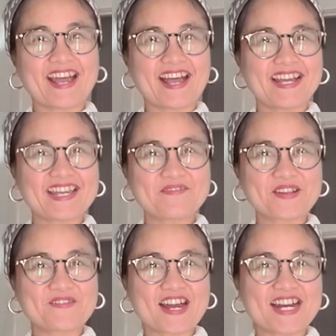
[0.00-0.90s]
Hi
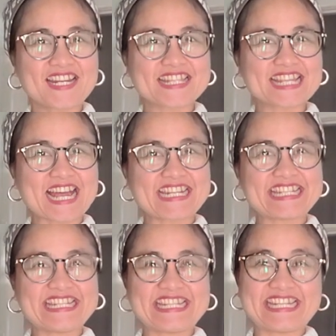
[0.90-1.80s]
everyone, it's Ari
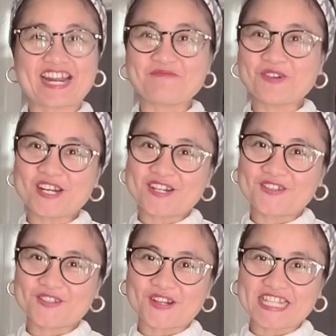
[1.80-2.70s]
here. I'm gonna do
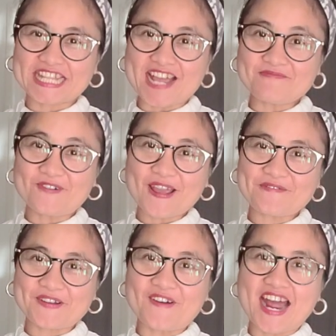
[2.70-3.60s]
story time for
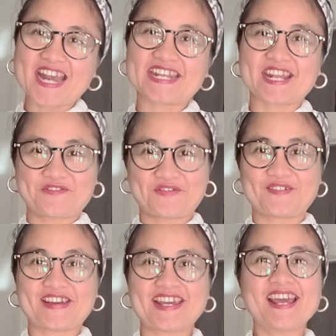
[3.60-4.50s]
everyone in
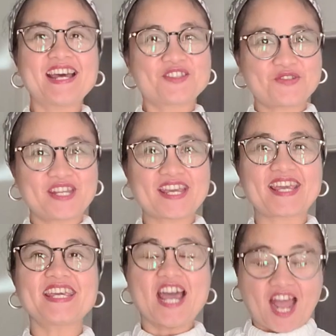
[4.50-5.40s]
everywhere.
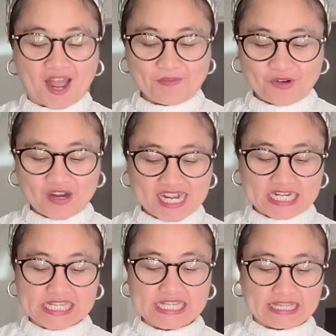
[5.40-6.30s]
Today I'm gonna
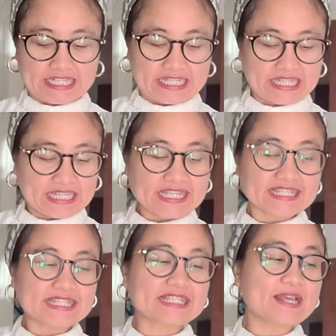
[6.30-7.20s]
read The
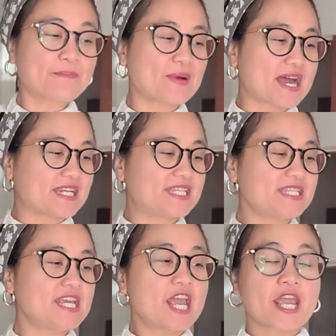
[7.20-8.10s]
Easter Bunny
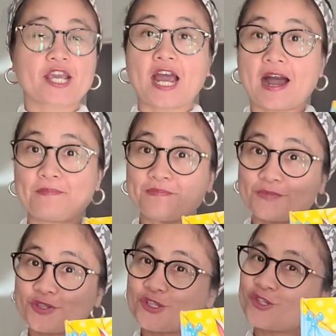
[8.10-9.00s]

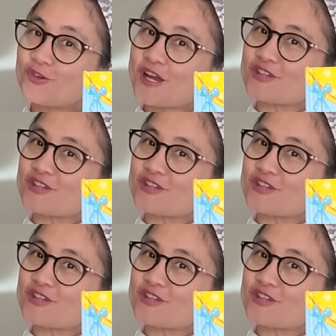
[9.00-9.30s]
Comes to